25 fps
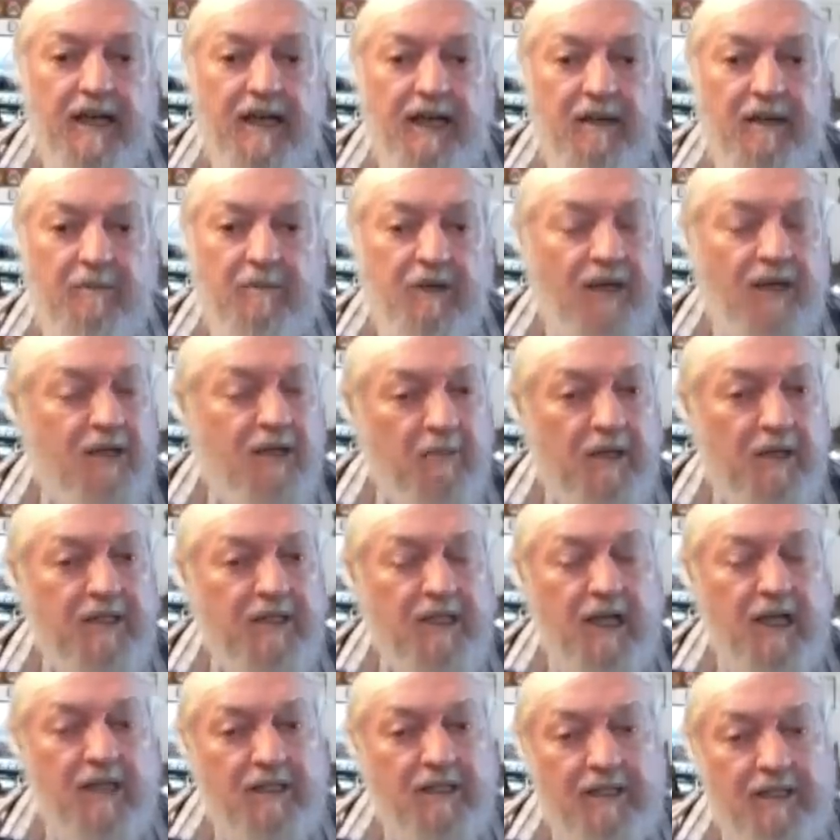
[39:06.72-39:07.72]
We only went
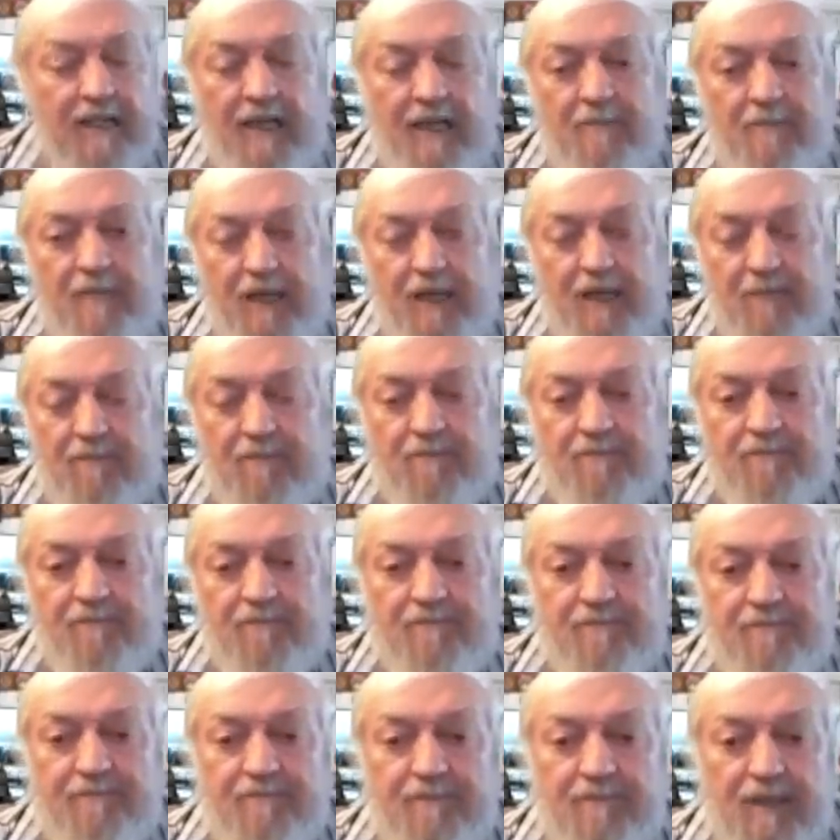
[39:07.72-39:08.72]
out and came back.
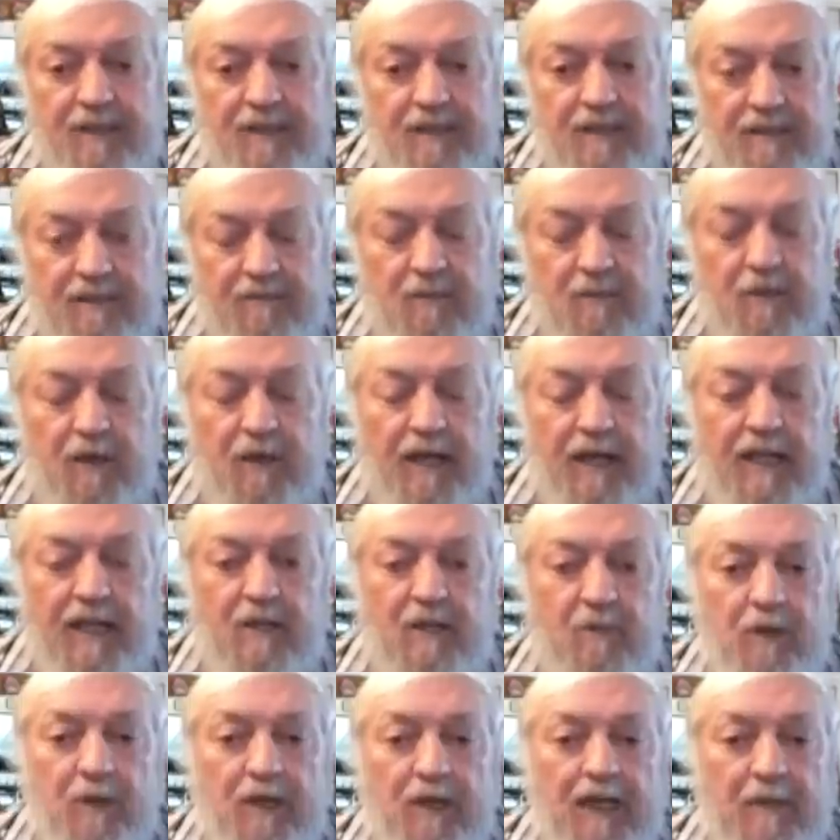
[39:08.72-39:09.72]
But we were
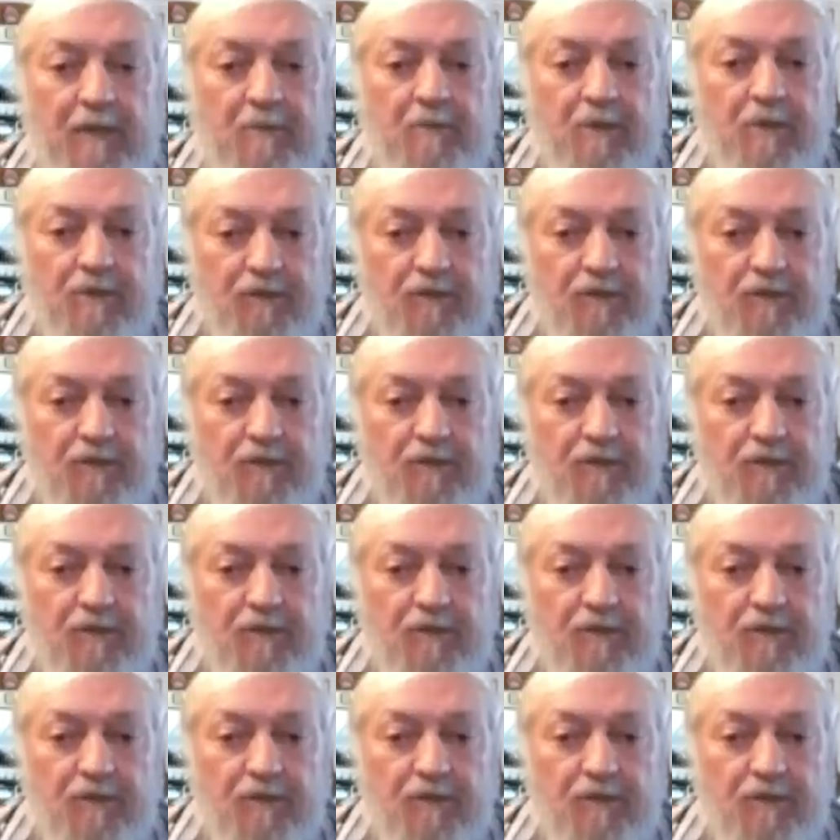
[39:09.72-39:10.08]
lucky we were capable